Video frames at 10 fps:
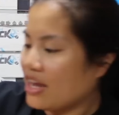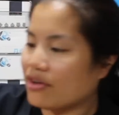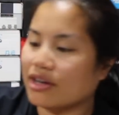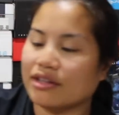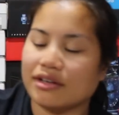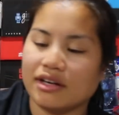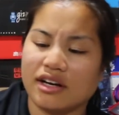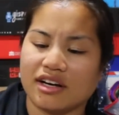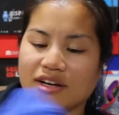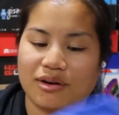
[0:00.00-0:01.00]
Here goes.
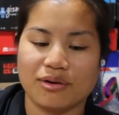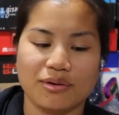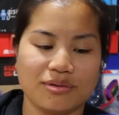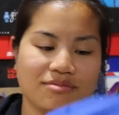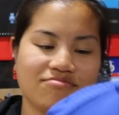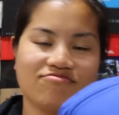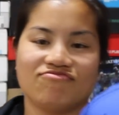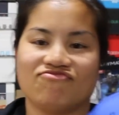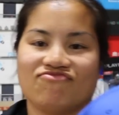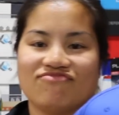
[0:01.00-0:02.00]
Oh.
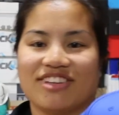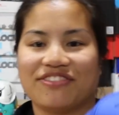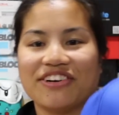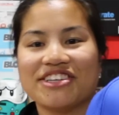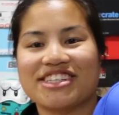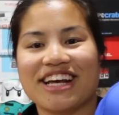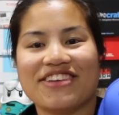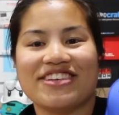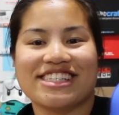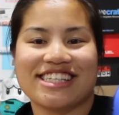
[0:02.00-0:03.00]
The first
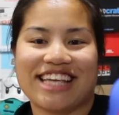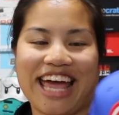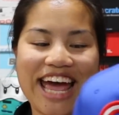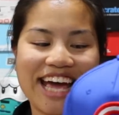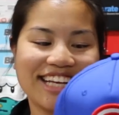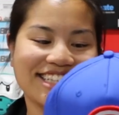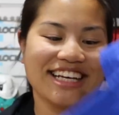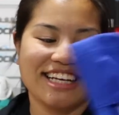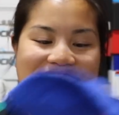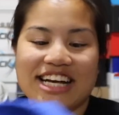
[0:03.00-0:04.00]
item is this hat.
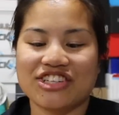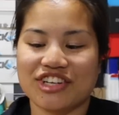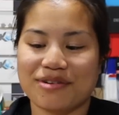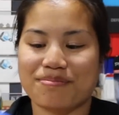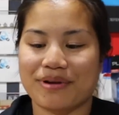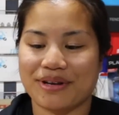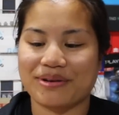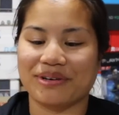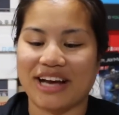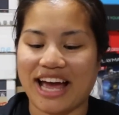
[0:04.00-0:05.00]
It's actually a pretty
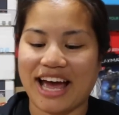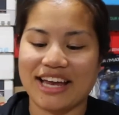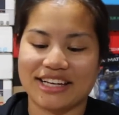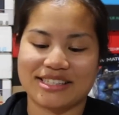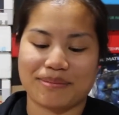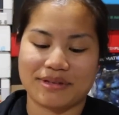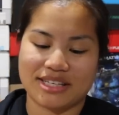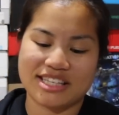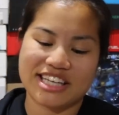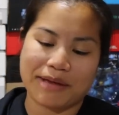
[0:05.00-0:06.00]
cool hat, except
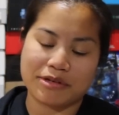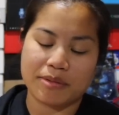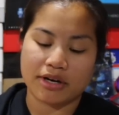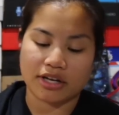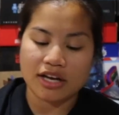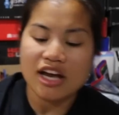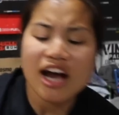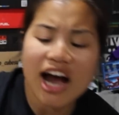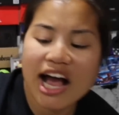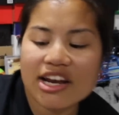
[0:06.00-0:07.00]
it's Captain America.
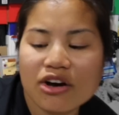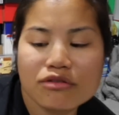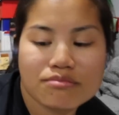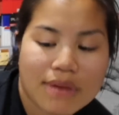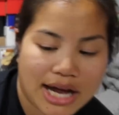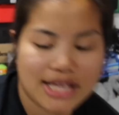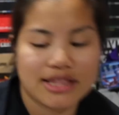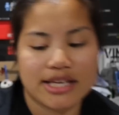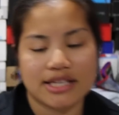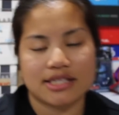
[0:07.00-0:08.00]
I don't
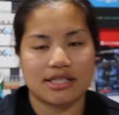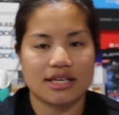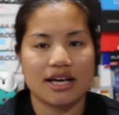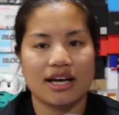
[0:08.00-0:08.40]
mind this.